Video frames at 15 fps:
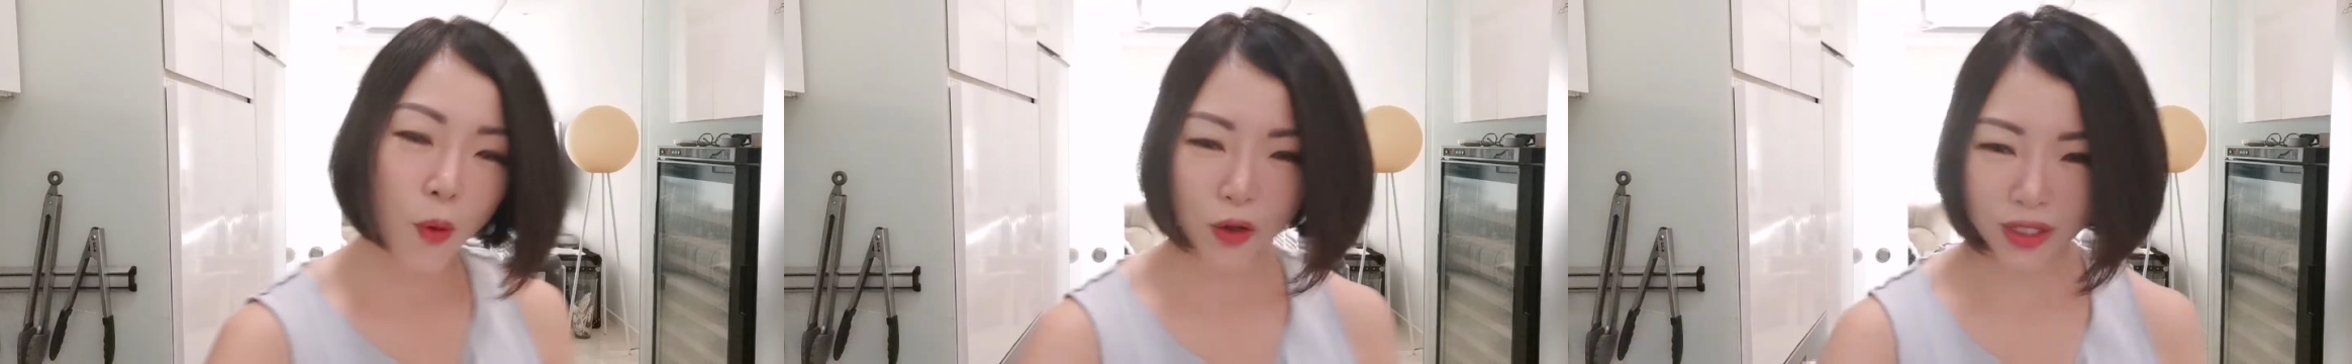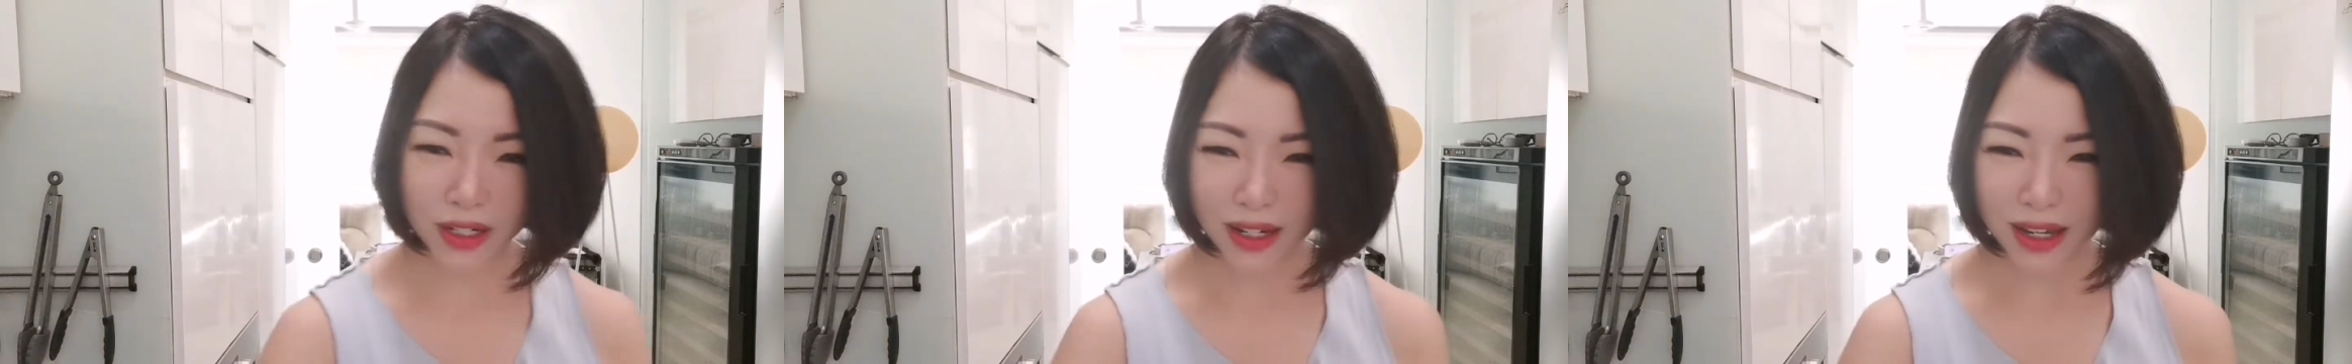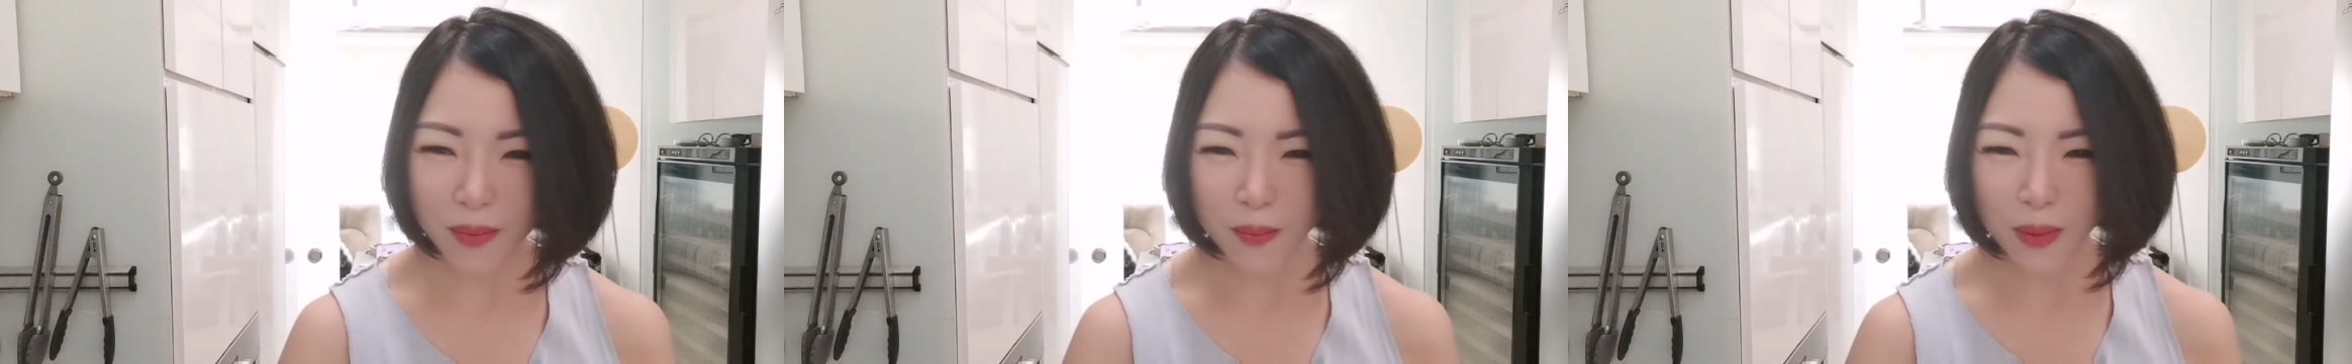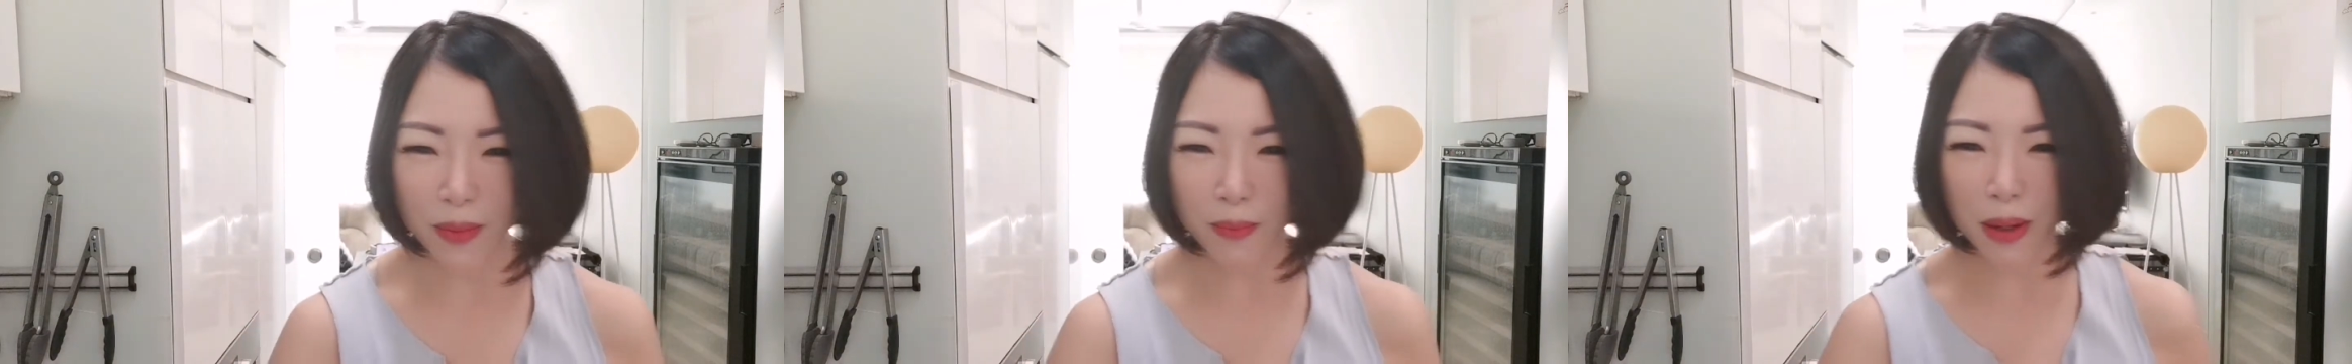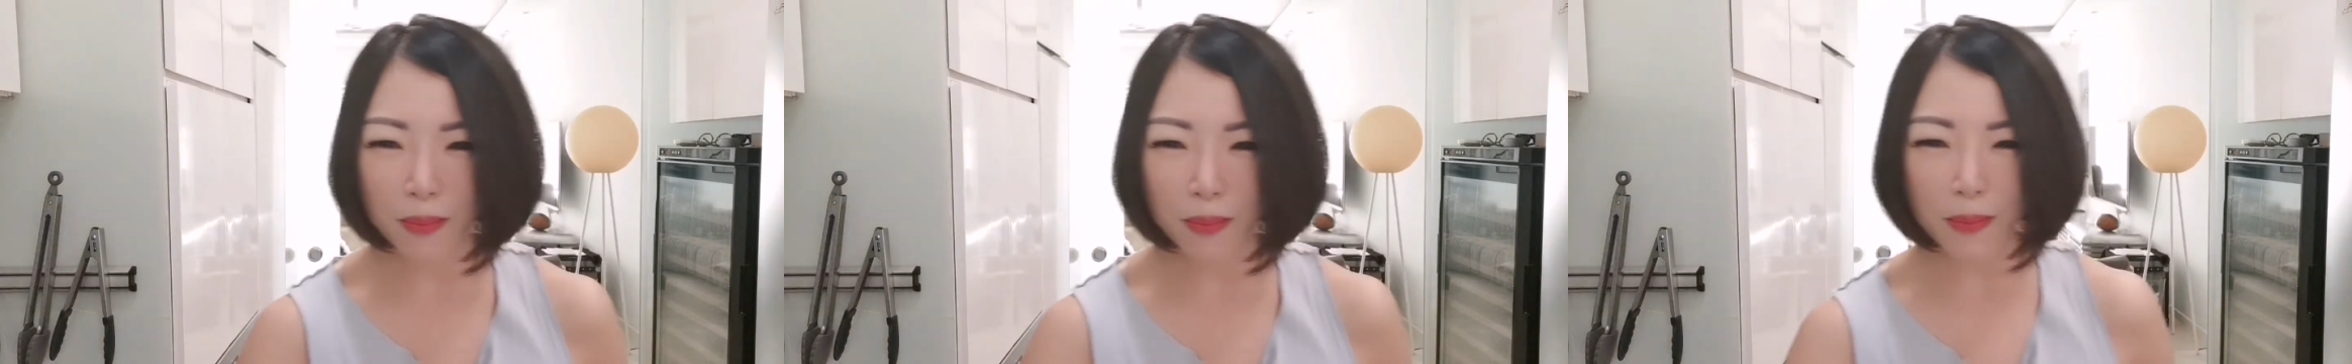bought a big,
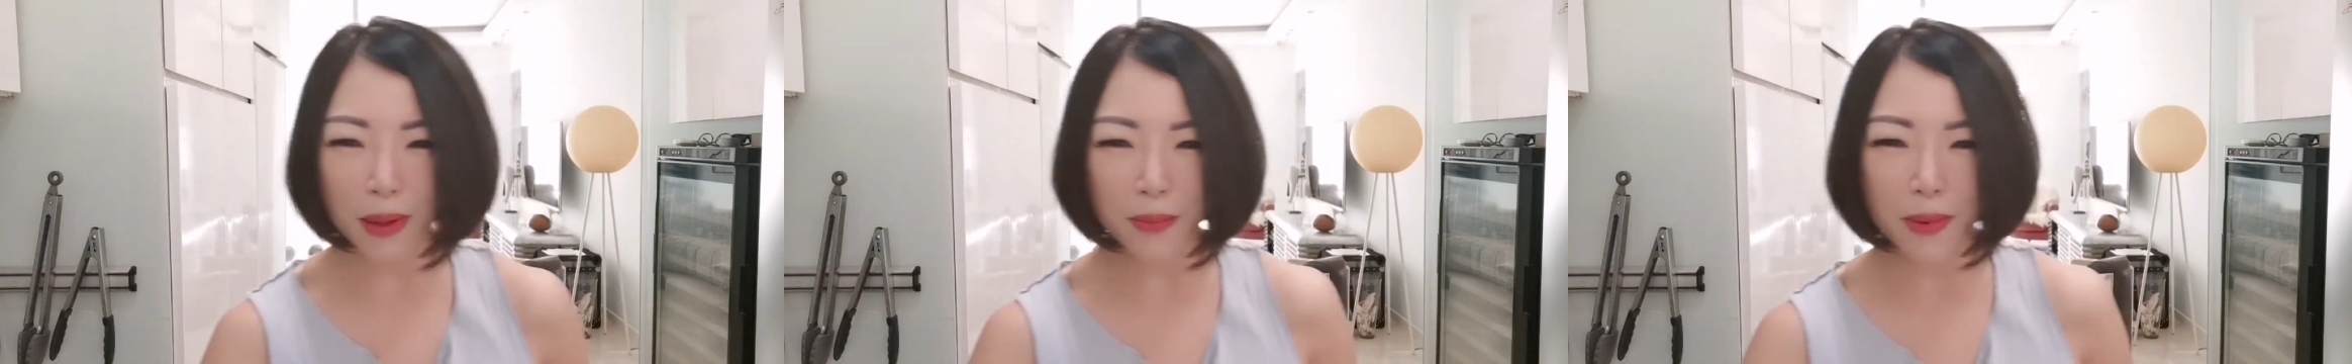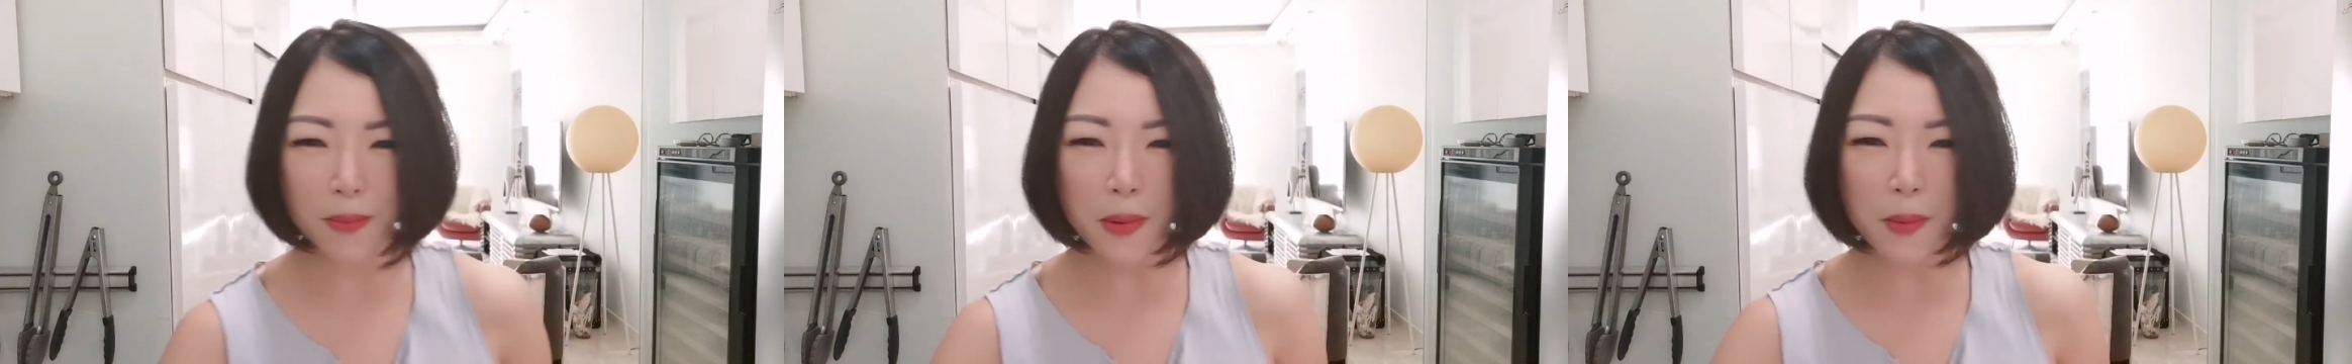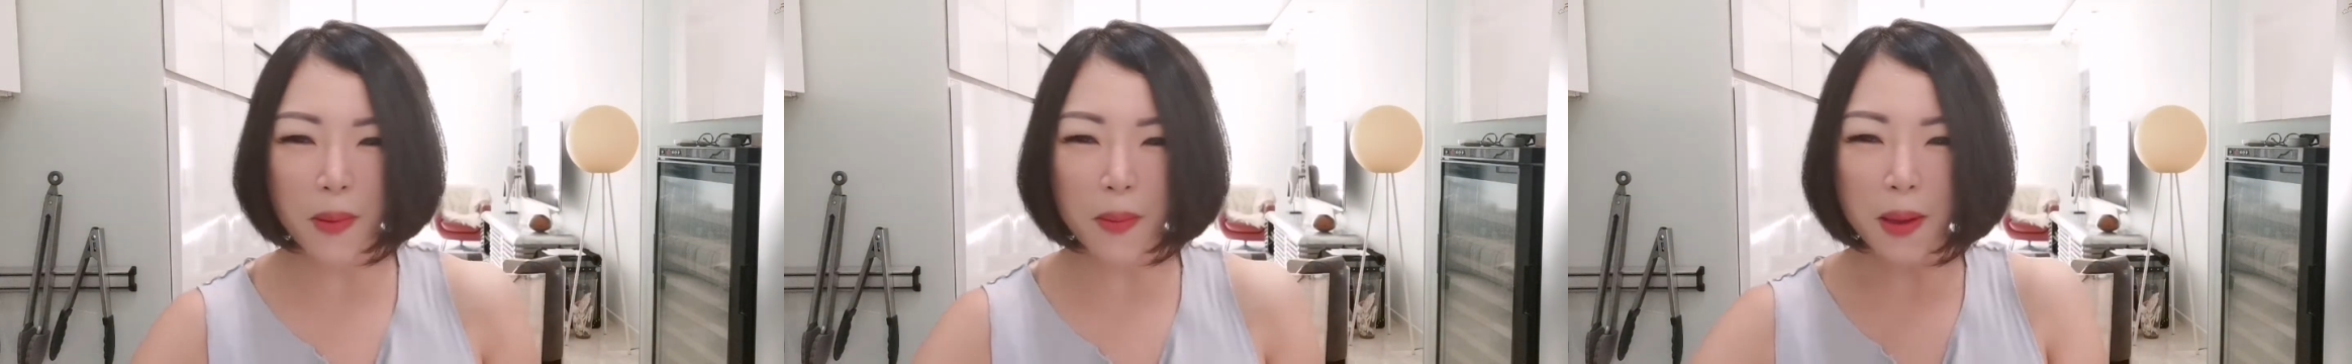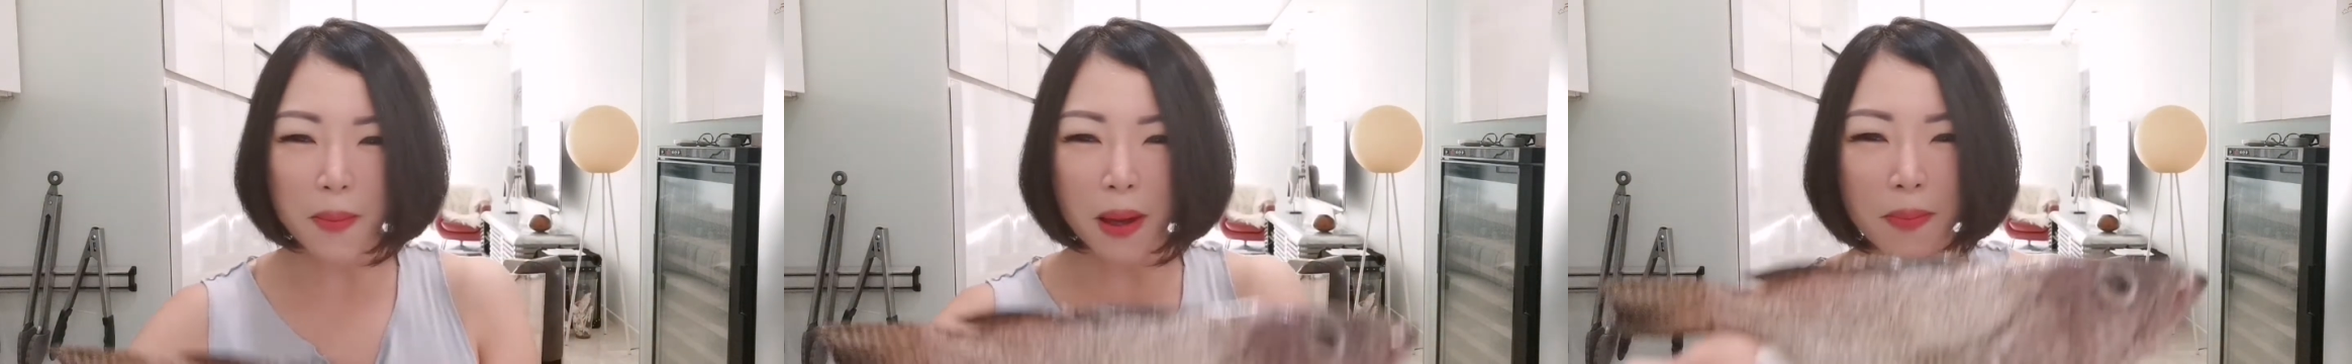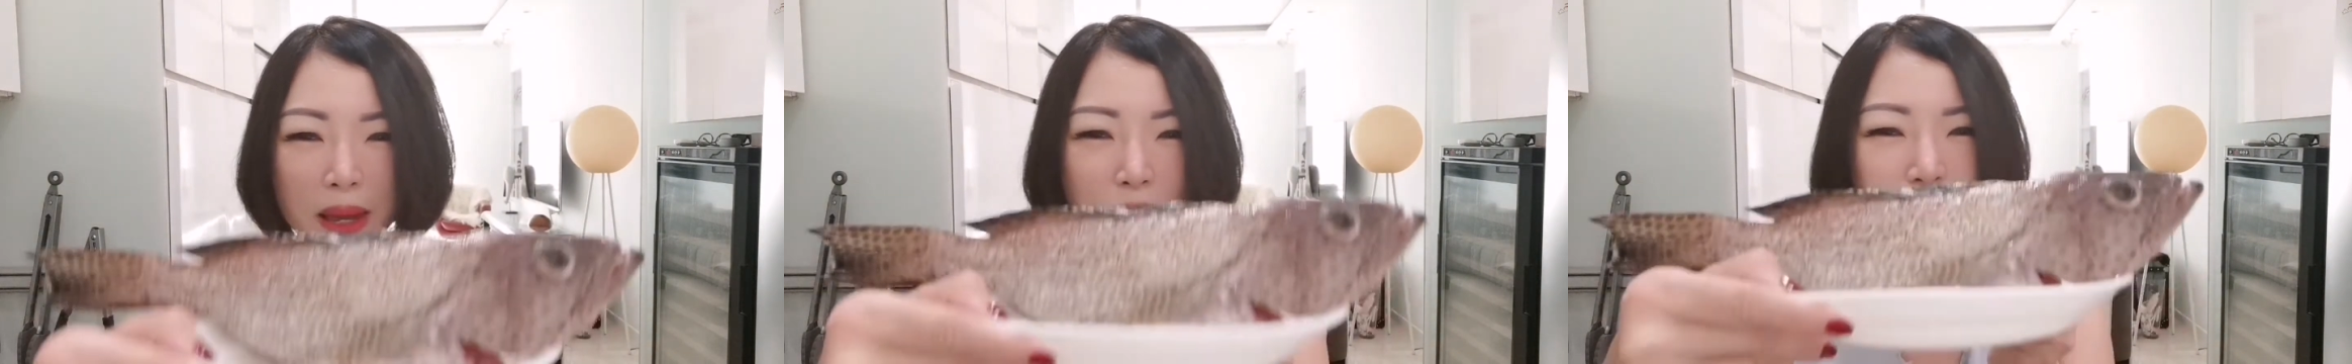big, big, big, big, big, big, big,
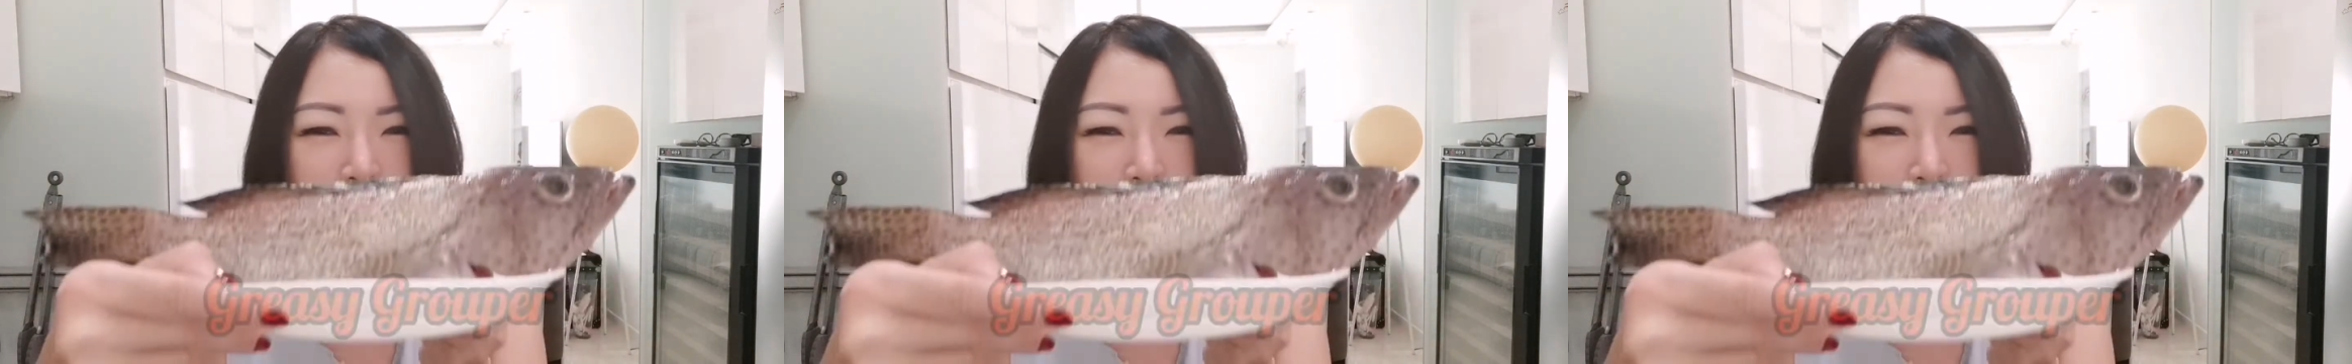big, big